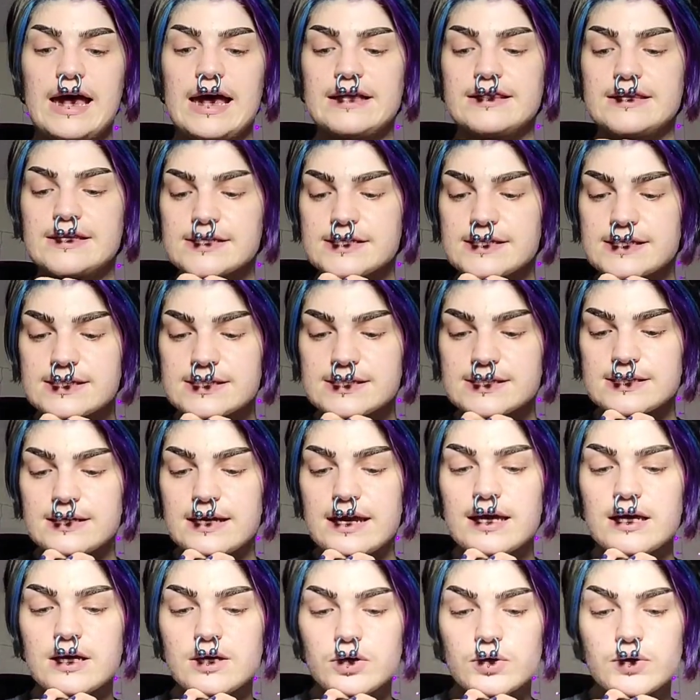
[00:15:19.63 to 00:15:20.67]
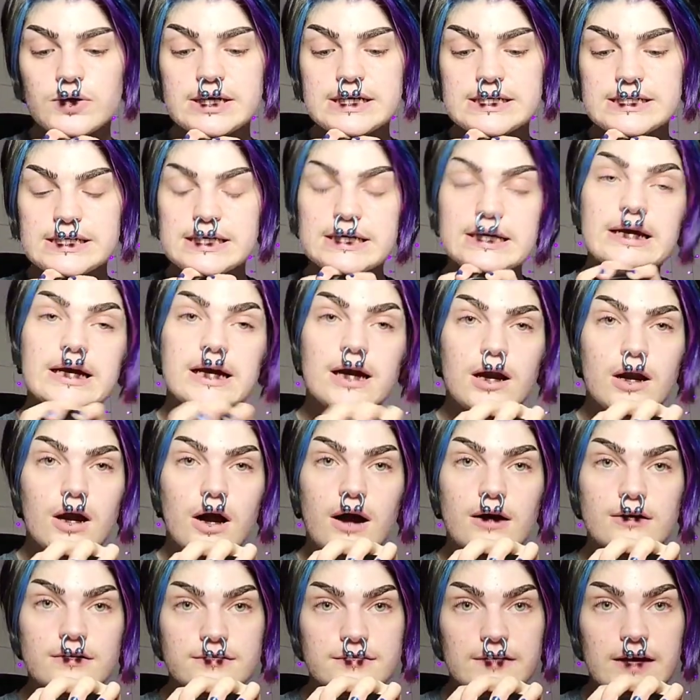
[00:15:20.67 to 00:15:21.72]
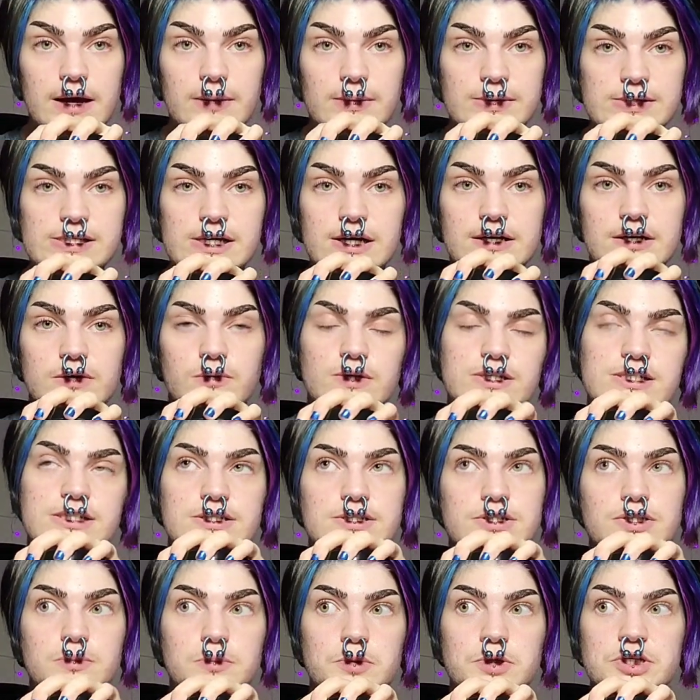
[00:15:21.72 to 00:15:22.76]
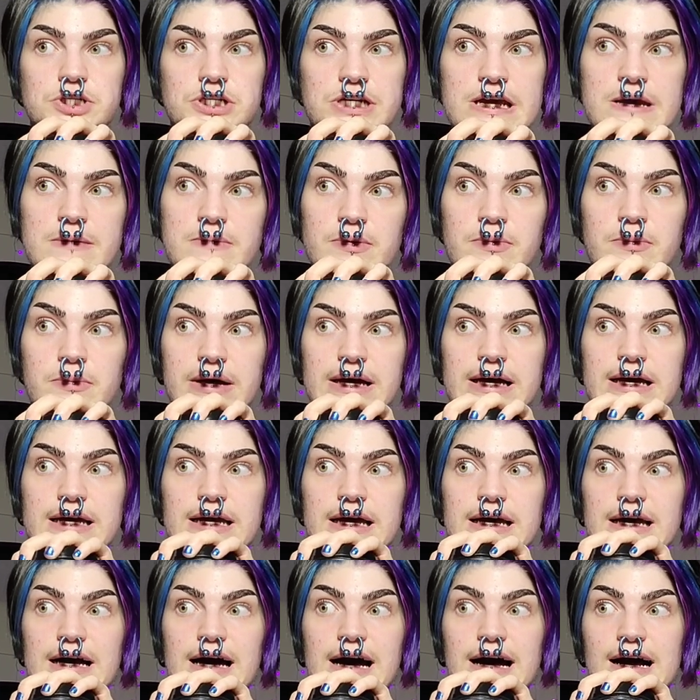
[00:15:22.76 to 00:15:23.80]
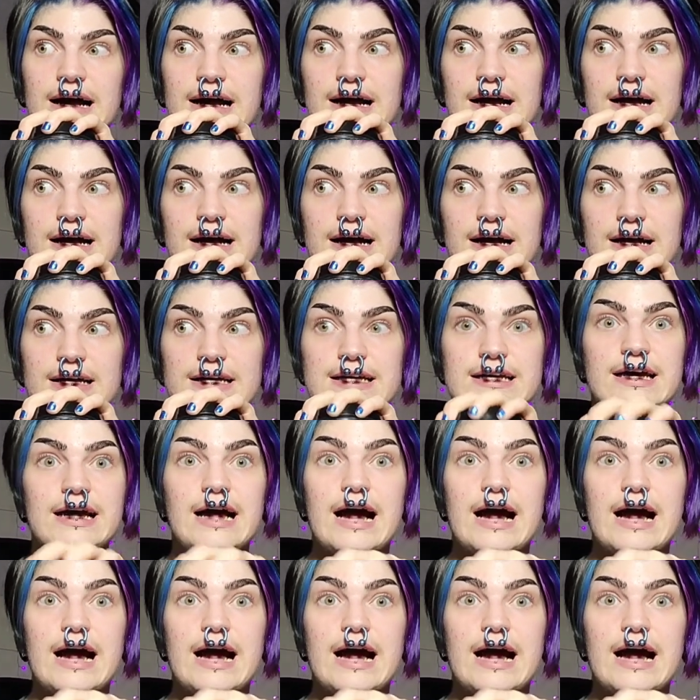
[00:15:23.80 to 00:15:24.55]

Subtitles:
And this is Naked Creatine. I got it off of Amazon. It wasn't super cheap, but I